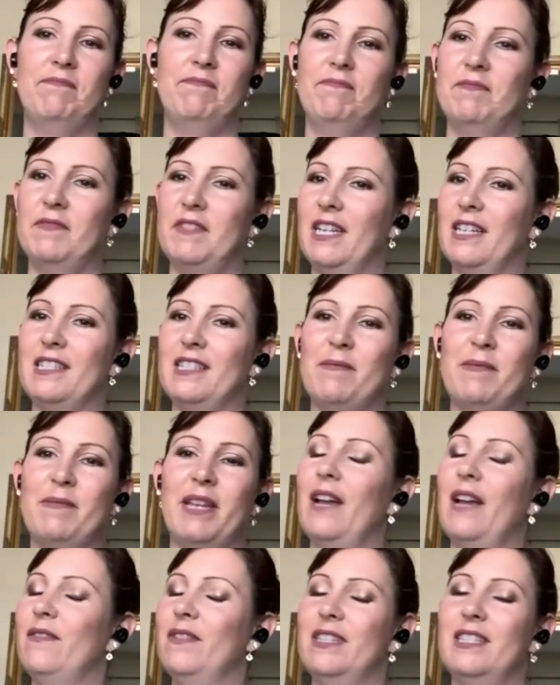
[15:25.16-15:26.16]
it's not something
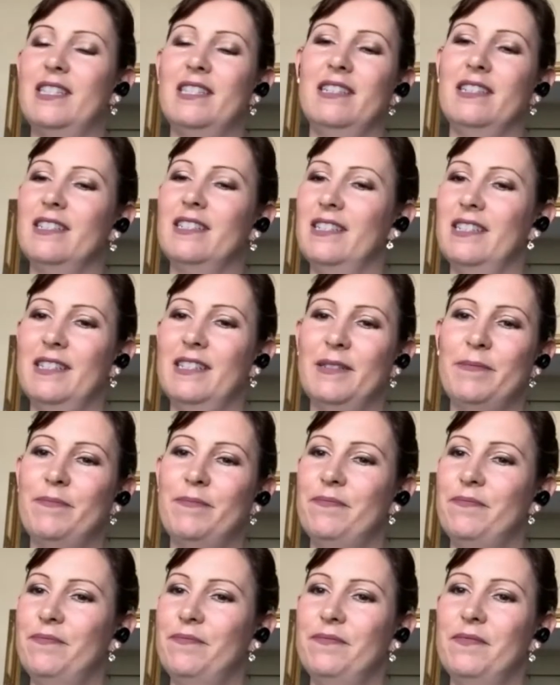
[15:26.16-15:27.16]
I've instilled in him.
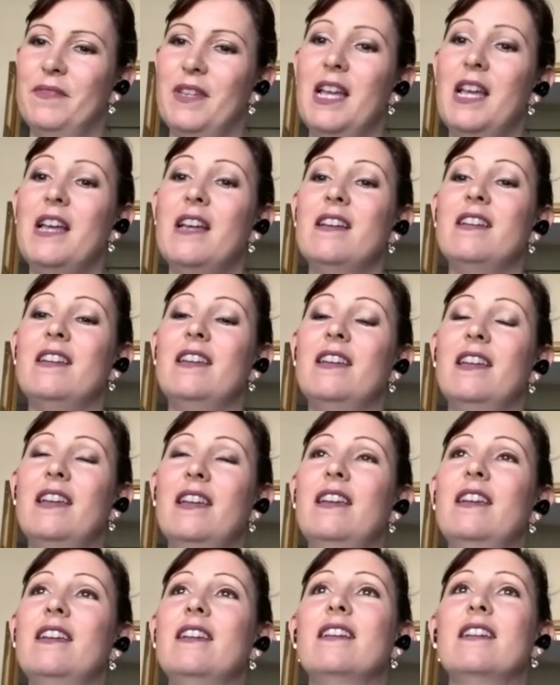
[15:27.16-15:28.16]

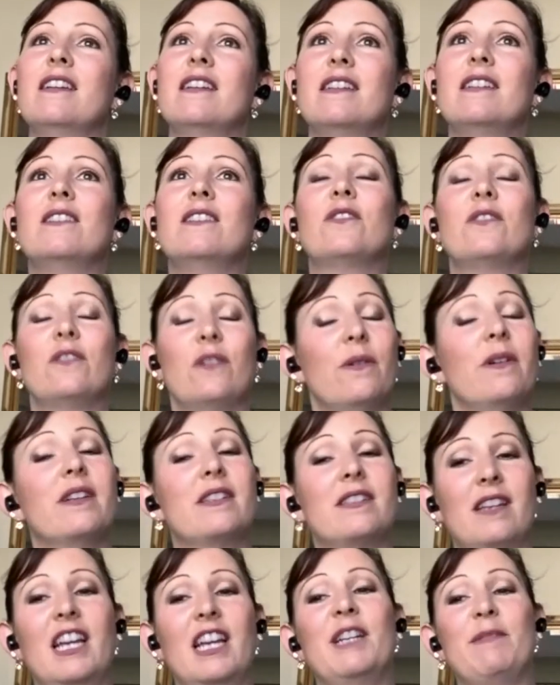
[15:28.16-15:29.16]
He is so
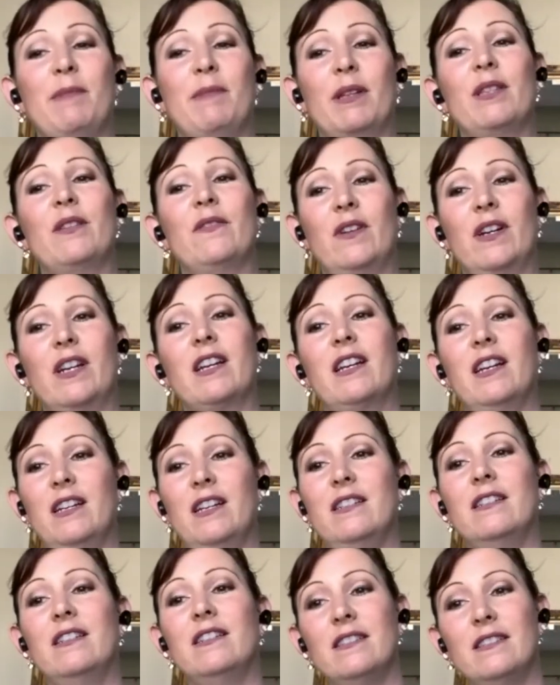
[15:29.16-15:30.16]
excited about the fart
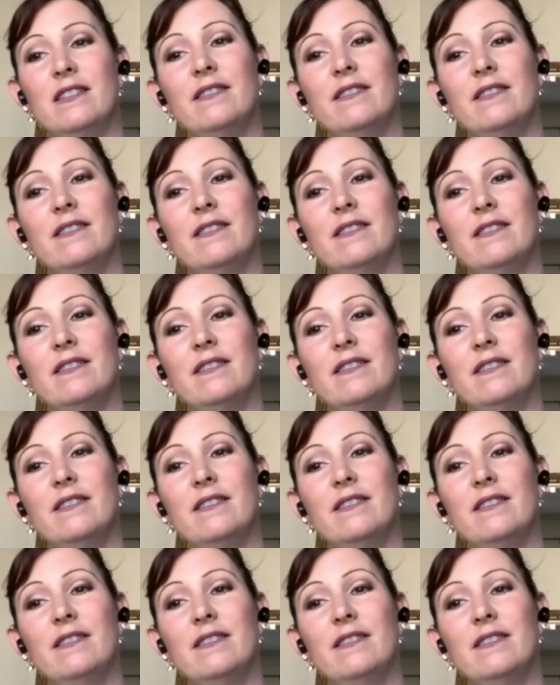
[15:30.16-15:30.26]
gun.